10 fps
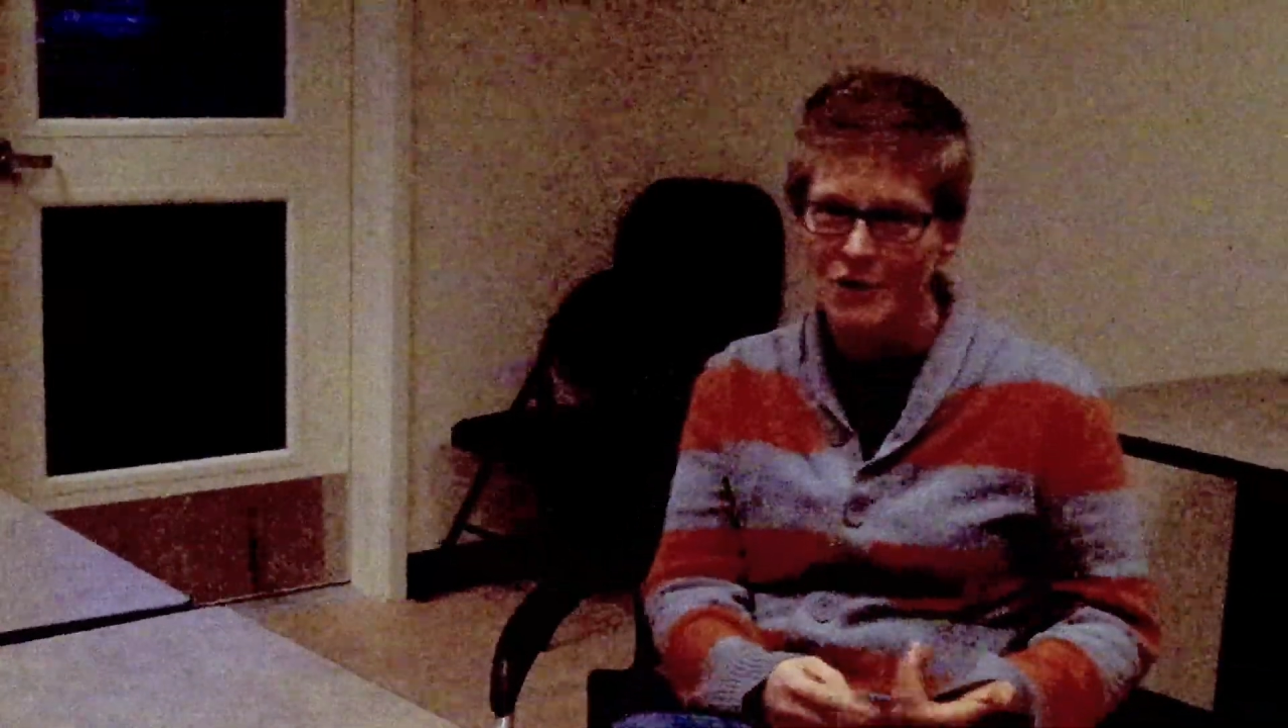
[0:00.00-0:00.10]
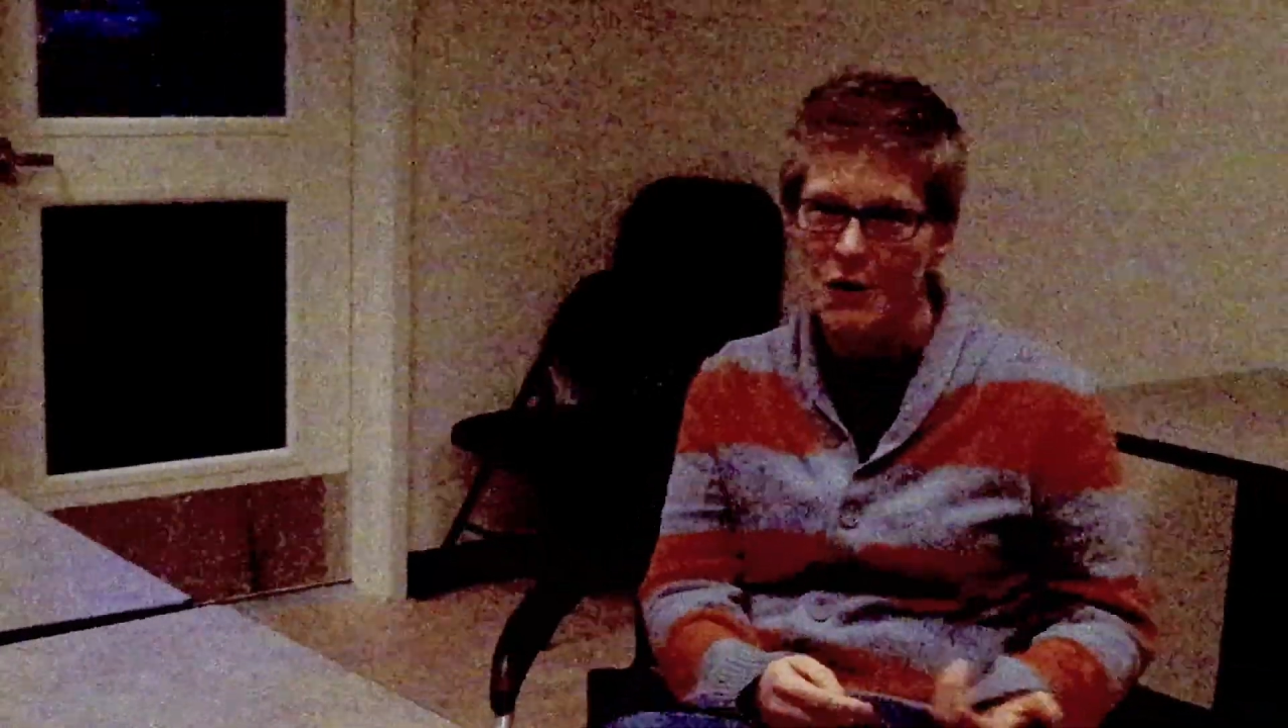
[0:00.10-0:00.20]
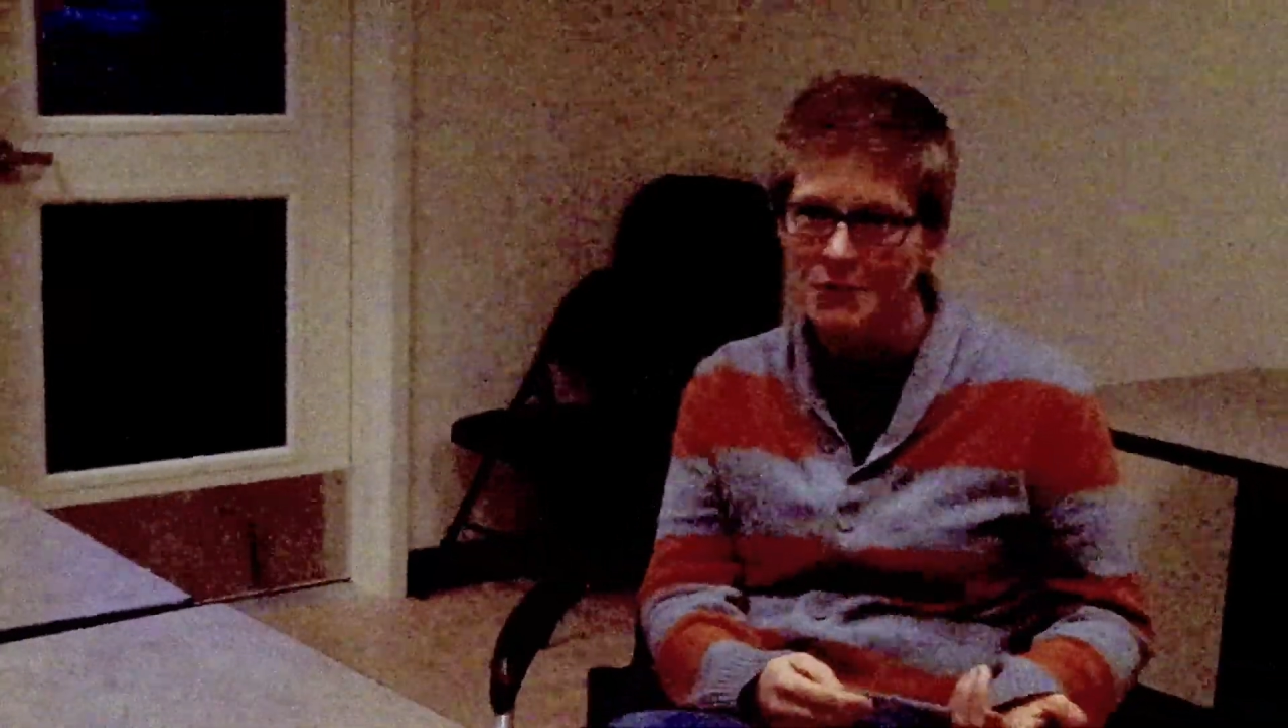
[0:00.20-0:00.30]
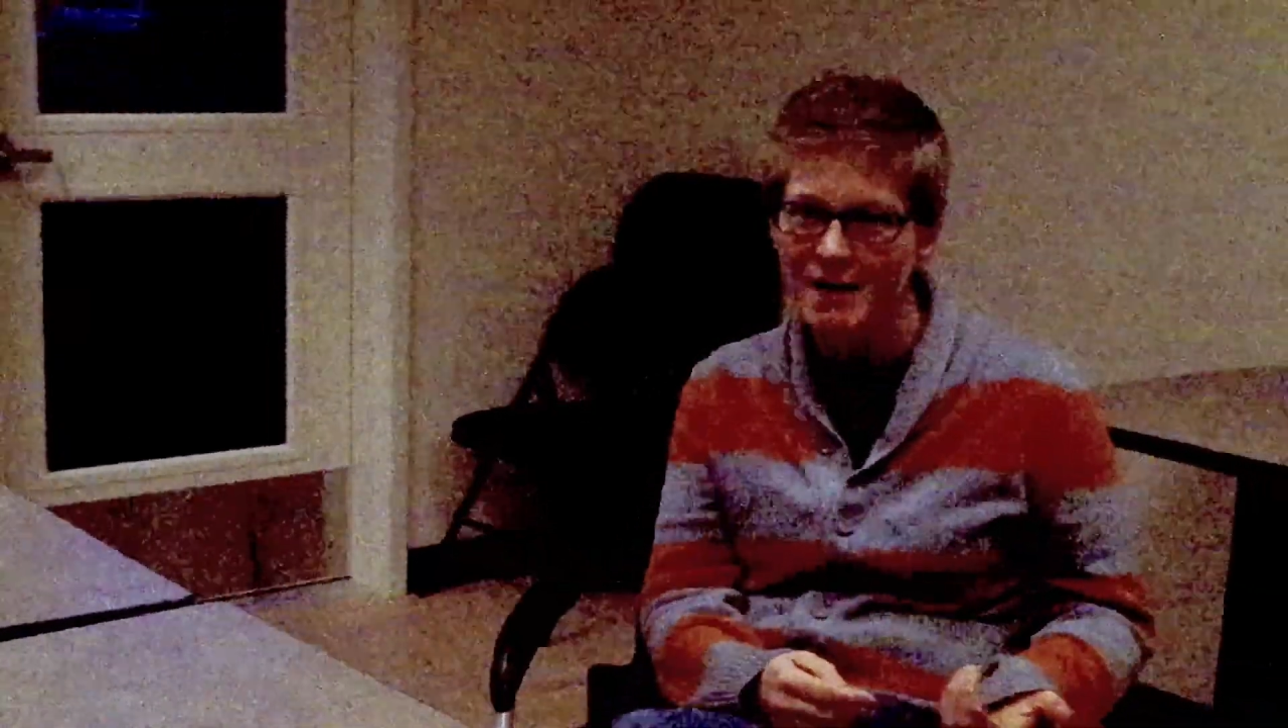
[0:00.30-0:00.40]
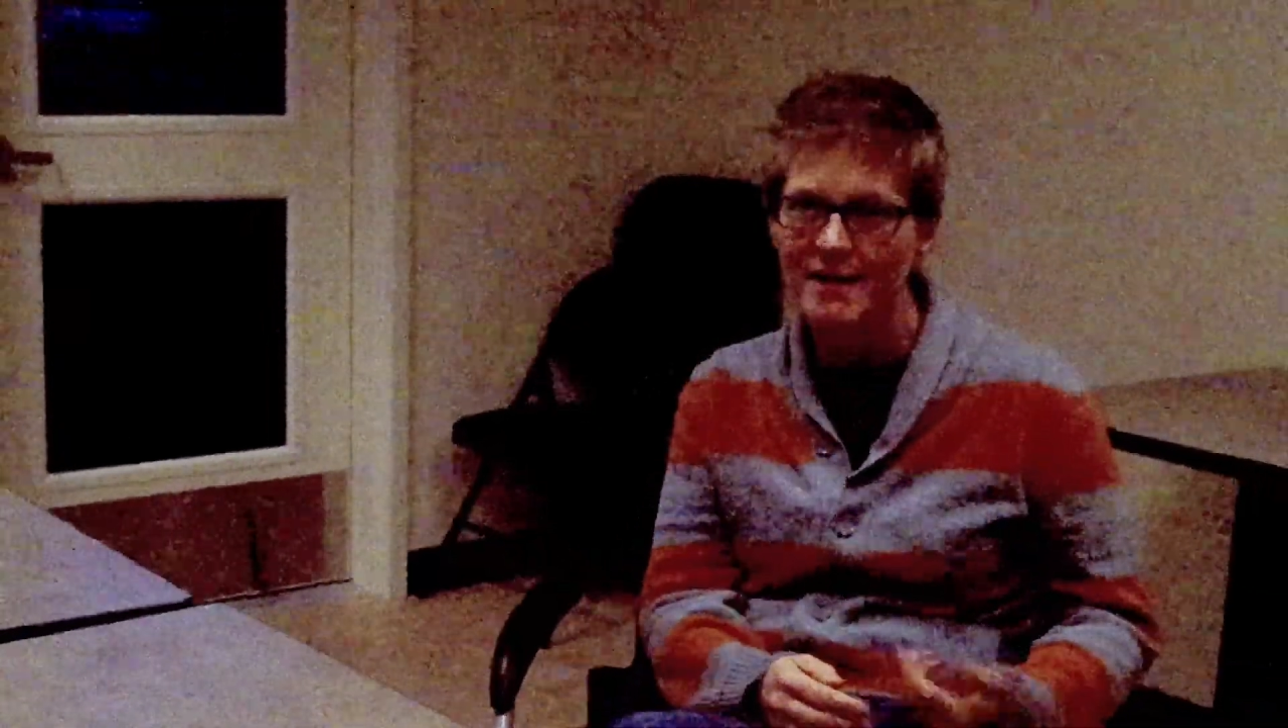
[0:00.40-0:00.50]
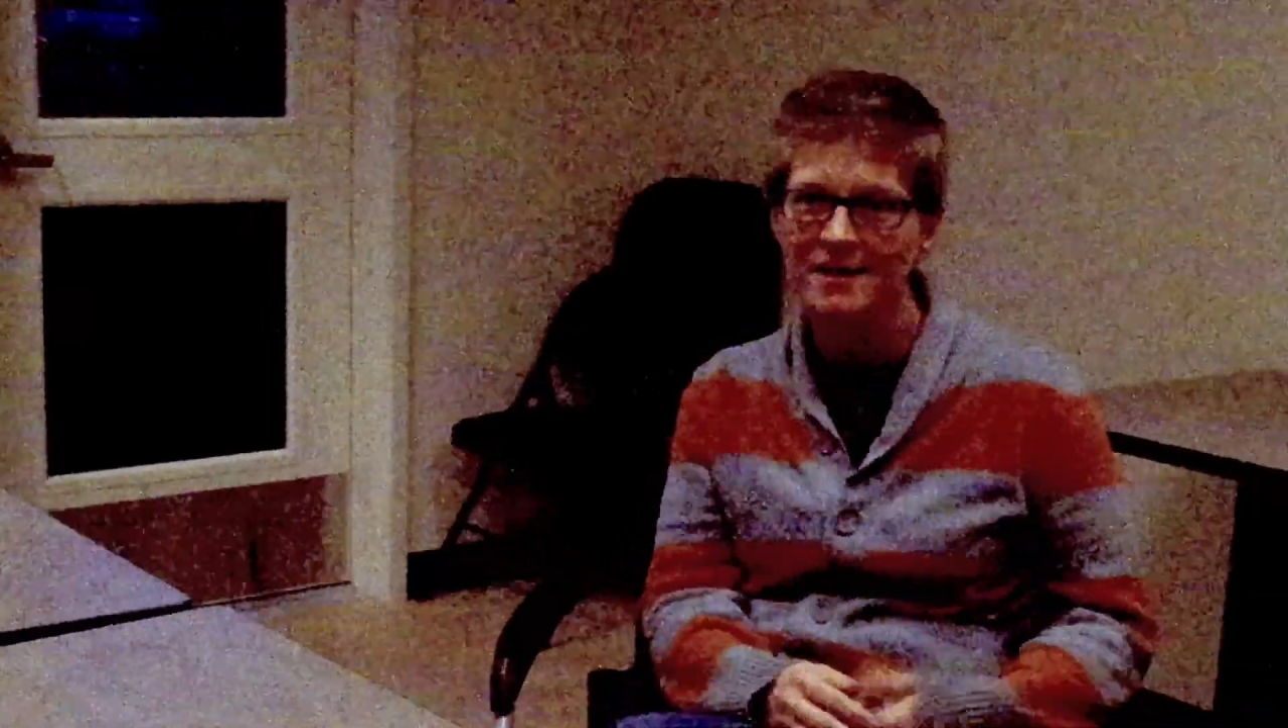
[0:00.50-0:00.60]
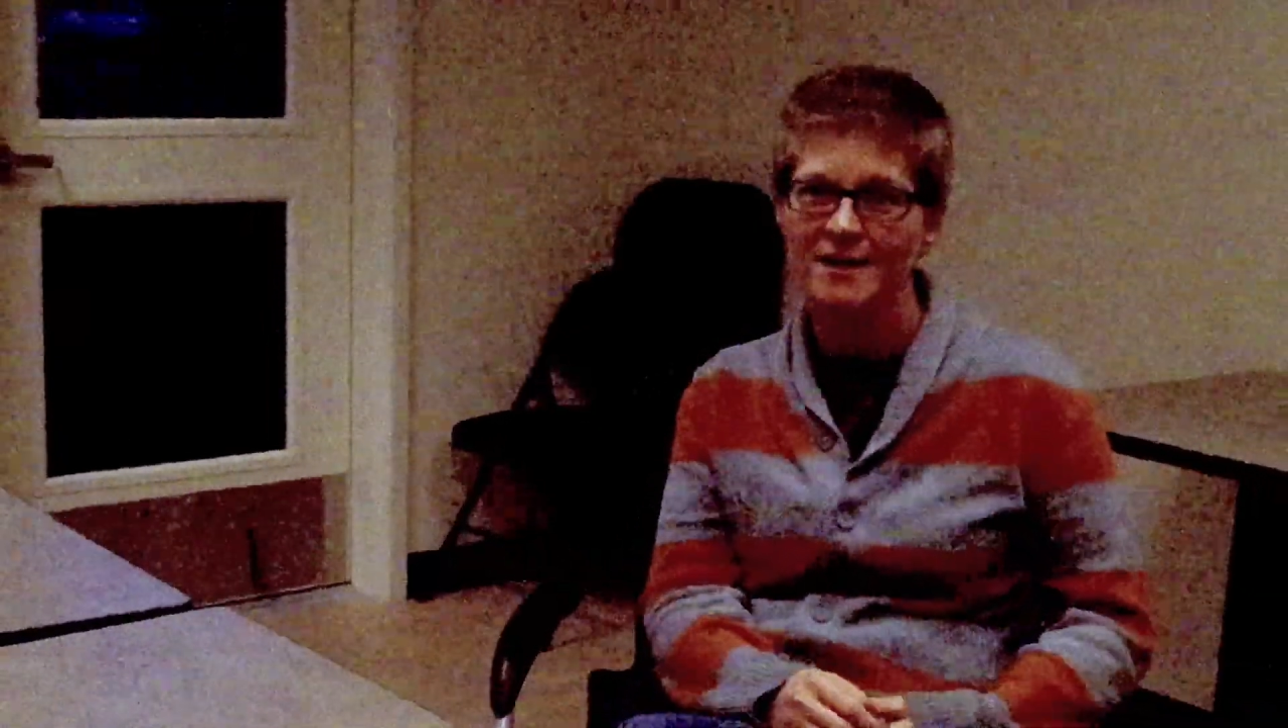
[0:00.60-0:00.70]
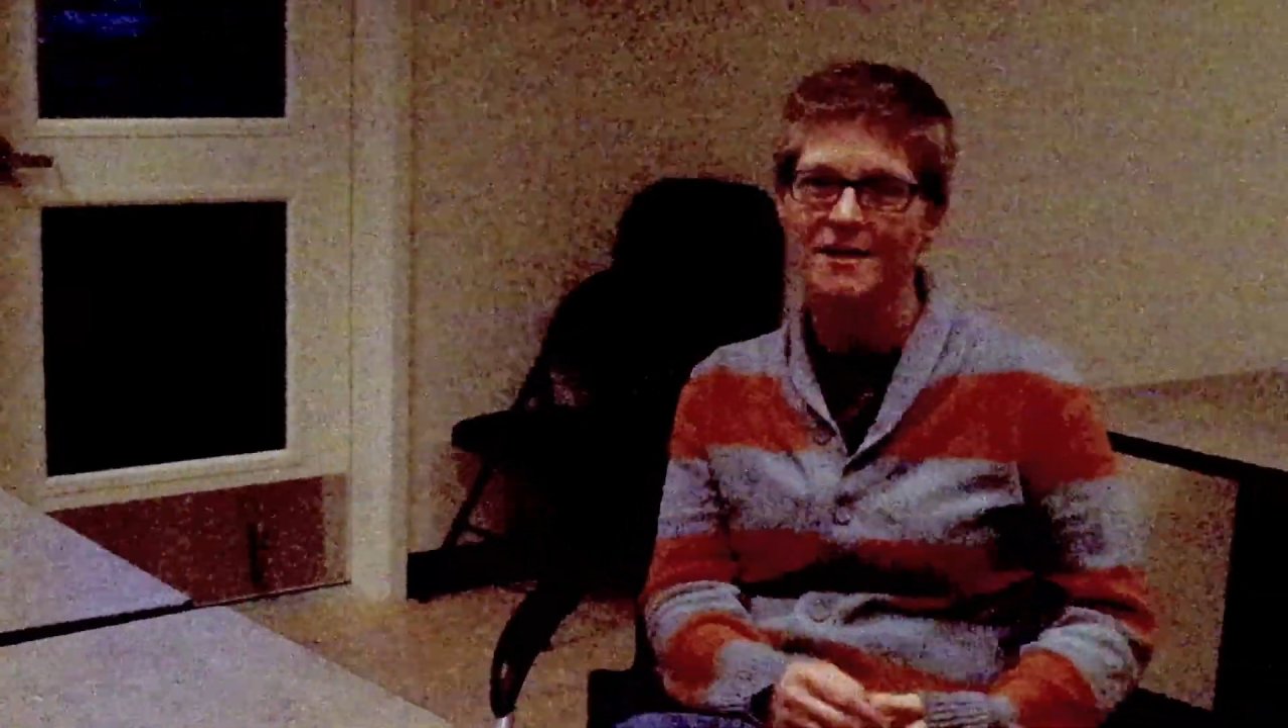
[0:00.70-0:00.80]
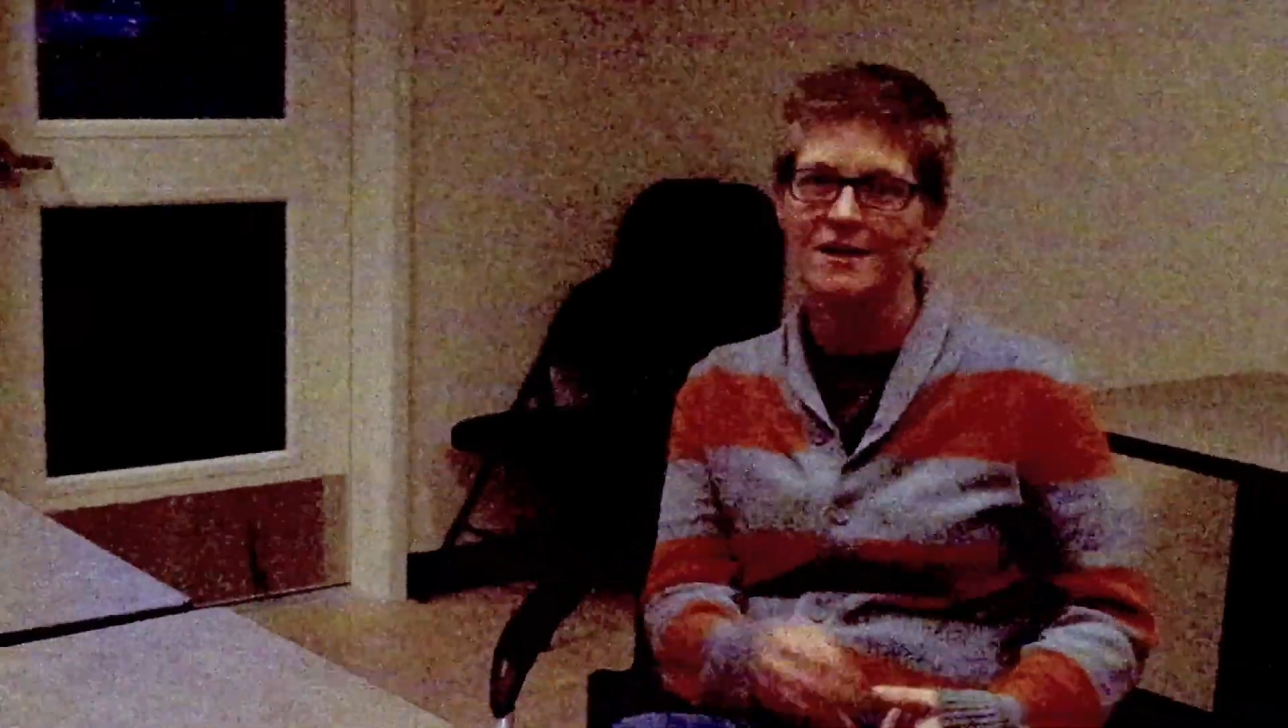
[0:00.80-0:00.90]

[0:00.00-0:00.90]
like,